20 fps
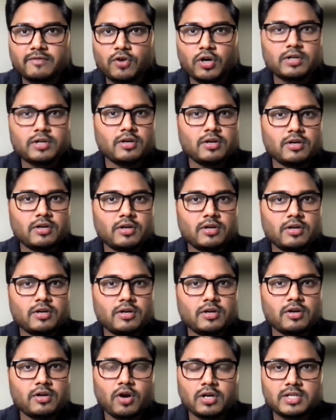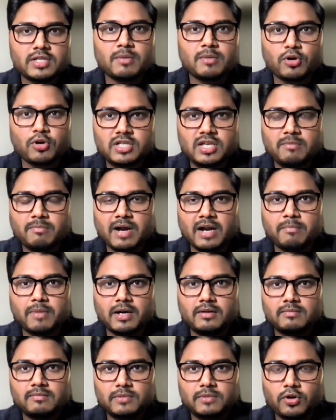Not just about GMAT, but
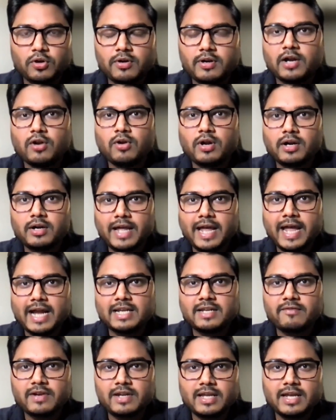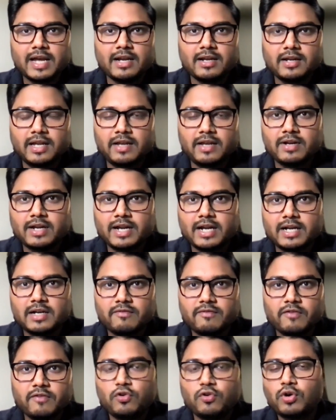your regular day activity can even get
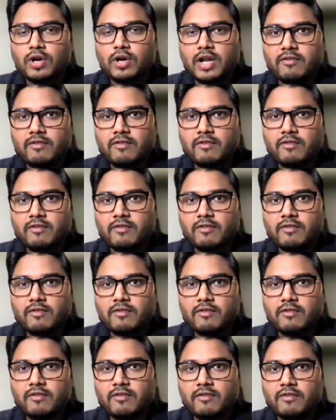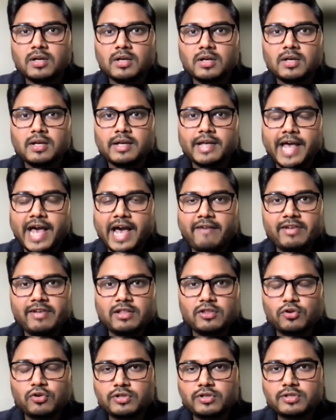tough if you don't have a. So
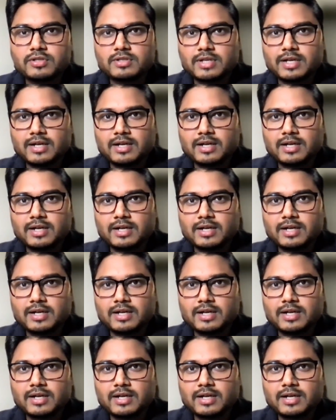having those